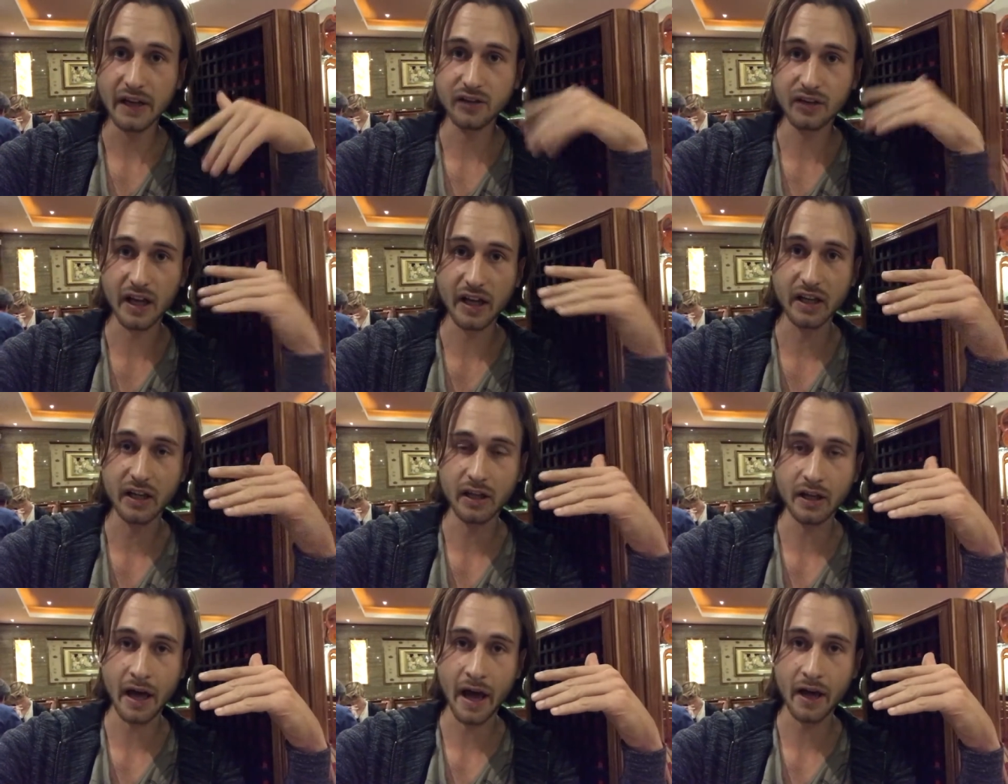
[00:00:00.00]

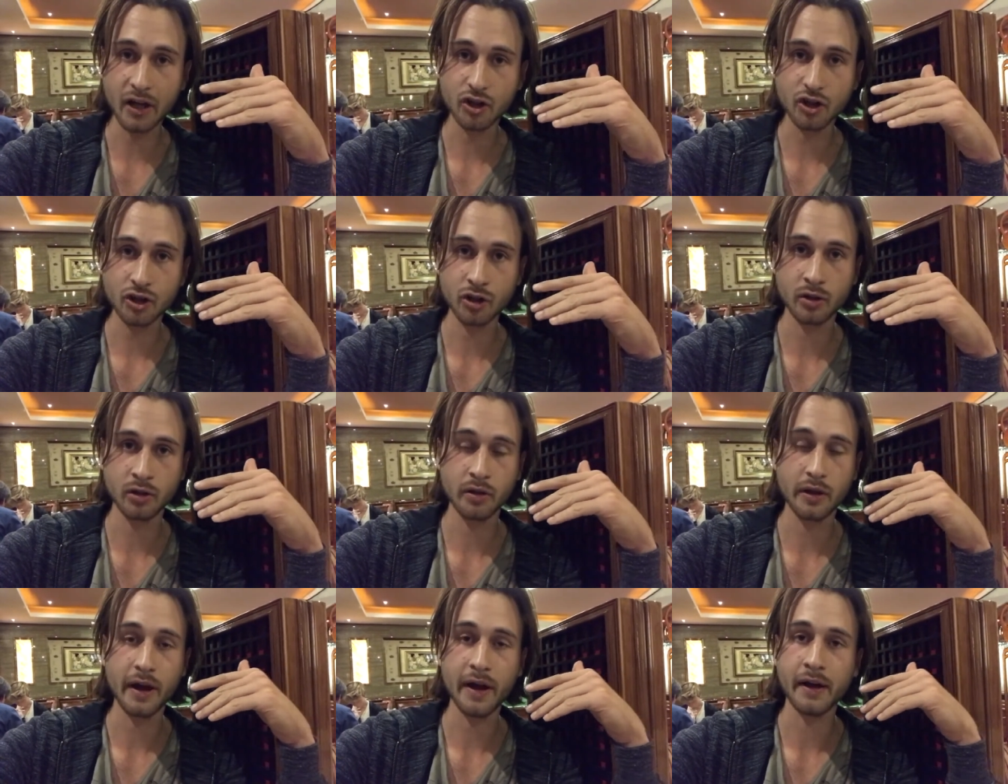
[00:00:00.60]
taking action
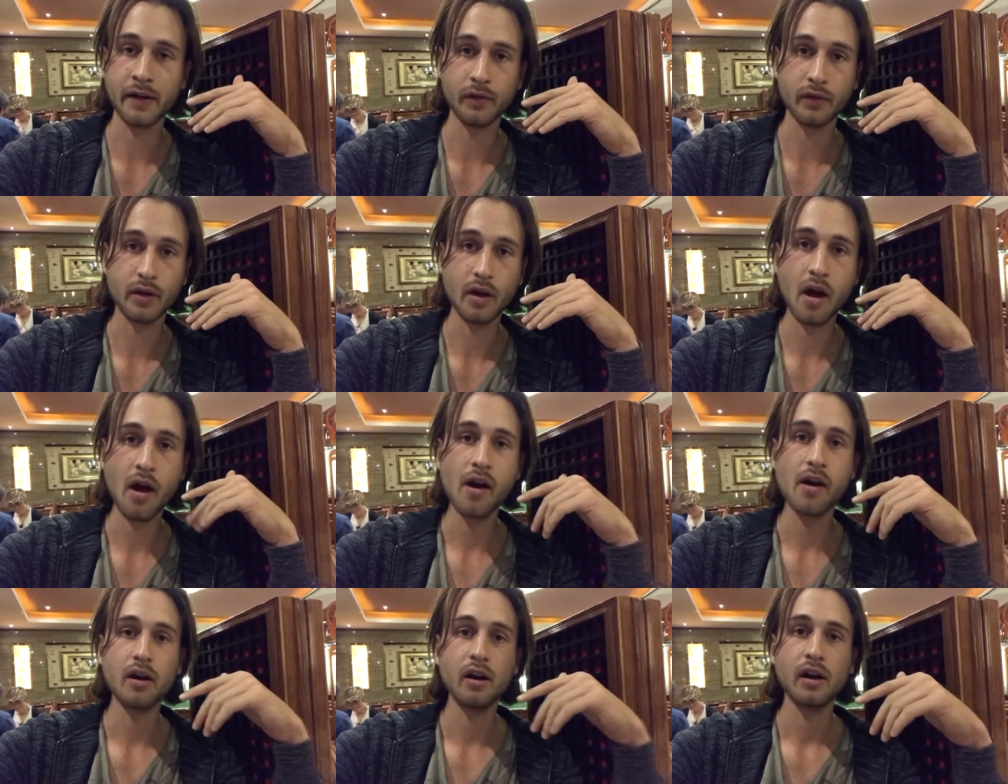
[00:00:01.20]
and
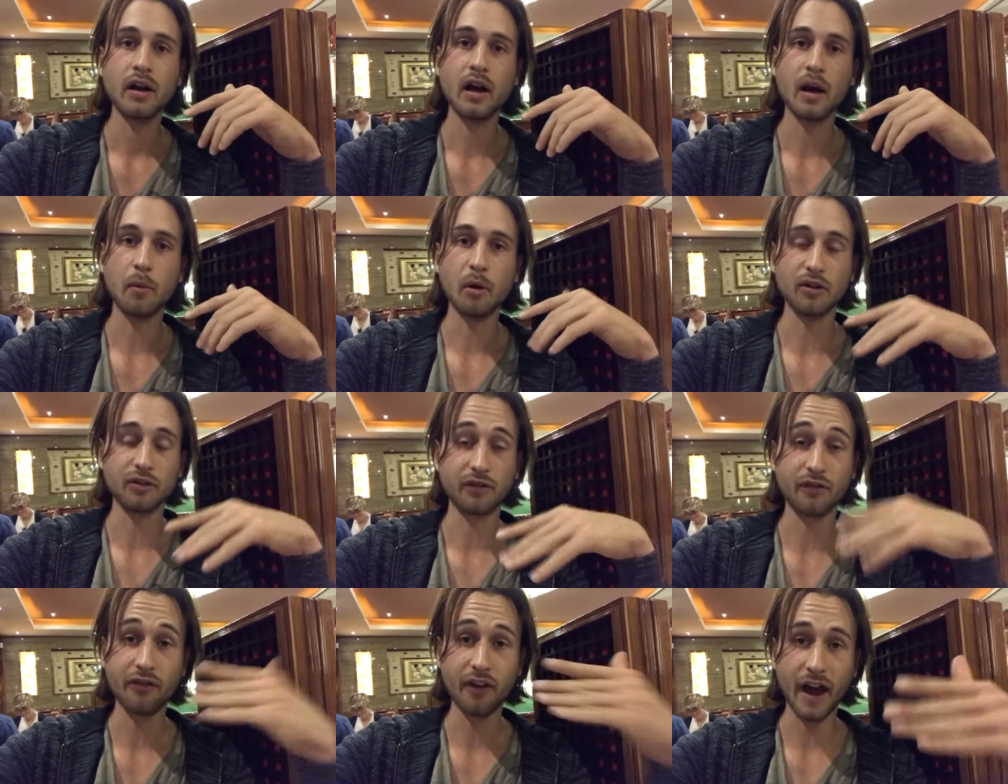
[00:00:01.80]

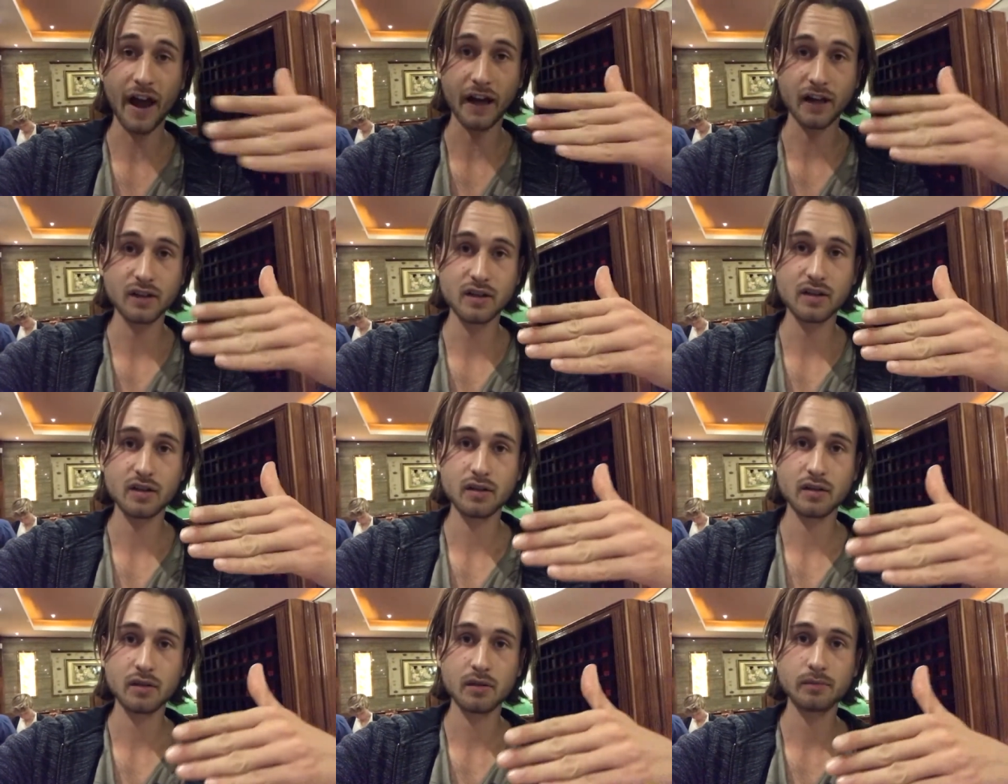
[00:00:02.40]
about
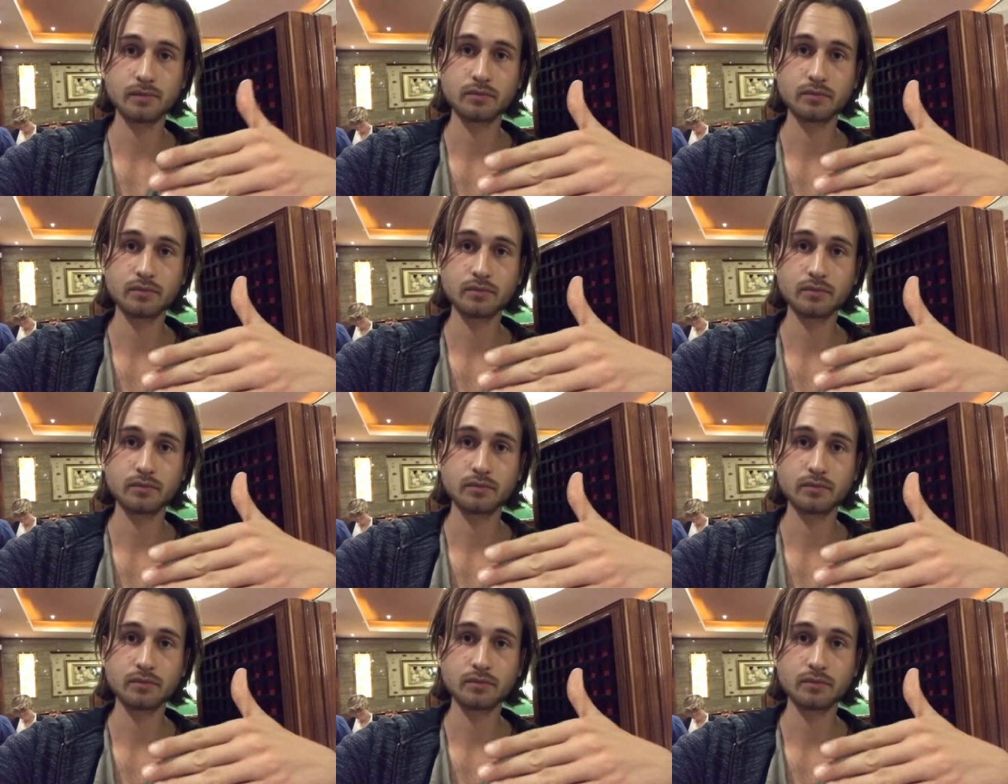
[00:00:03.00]
facts